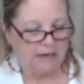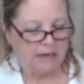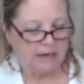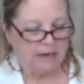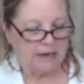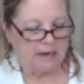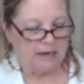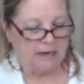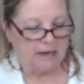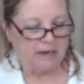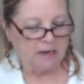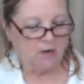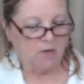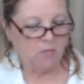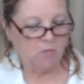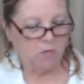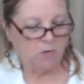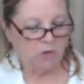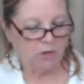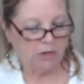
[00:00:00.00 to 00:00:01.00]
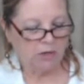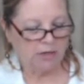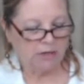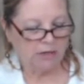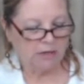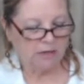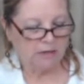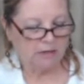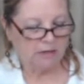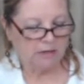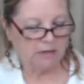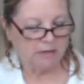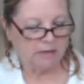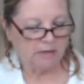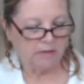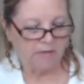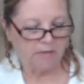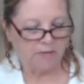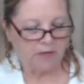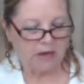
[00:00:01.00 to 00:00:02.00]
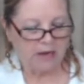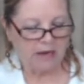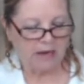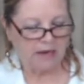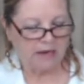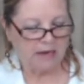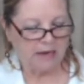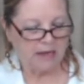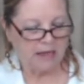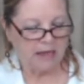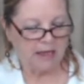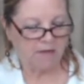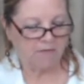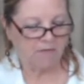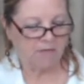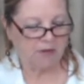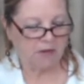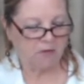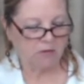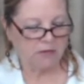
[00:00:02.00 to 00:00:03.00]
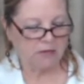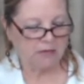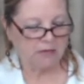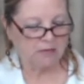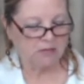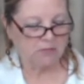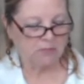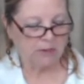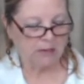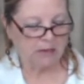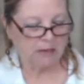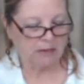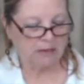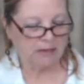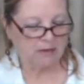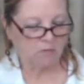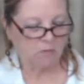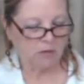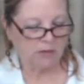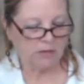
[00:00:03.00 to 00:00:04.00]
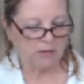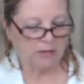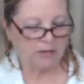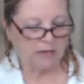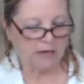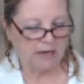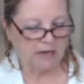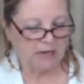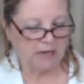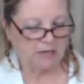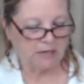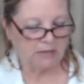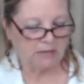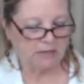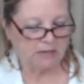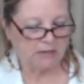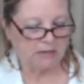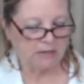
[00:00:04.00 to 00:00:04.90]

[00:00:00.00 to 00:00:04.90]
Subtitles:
And he would fain have filled his belly with a husk